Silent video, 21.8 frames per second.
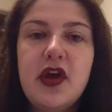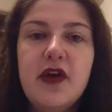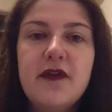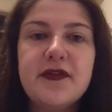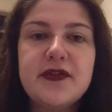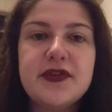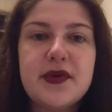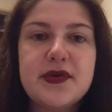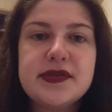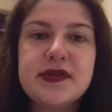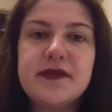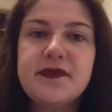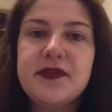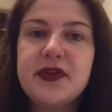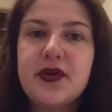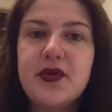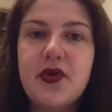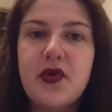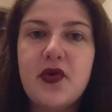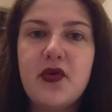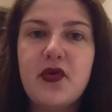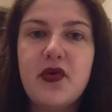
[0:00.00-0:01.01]
for those of
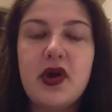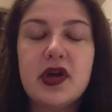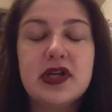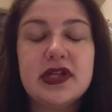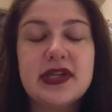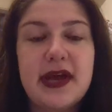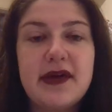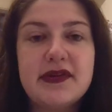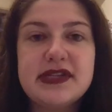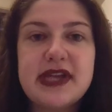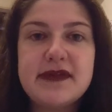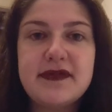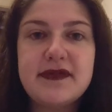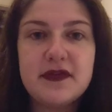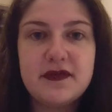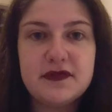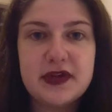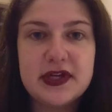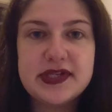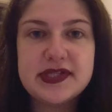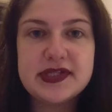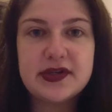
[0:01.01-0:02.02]
you who are allowed to have a
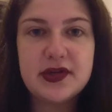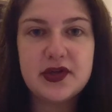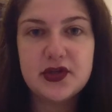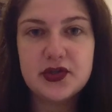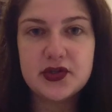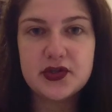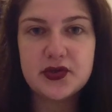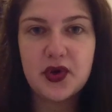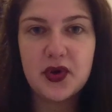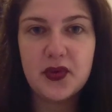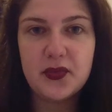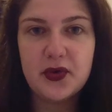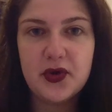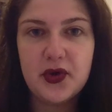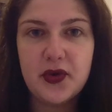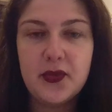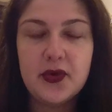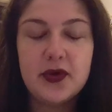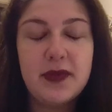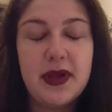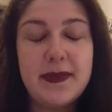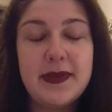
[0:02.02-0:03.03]
freezer in your dorm room
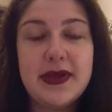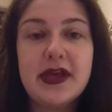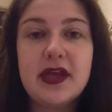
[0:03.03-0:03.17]
or maybe a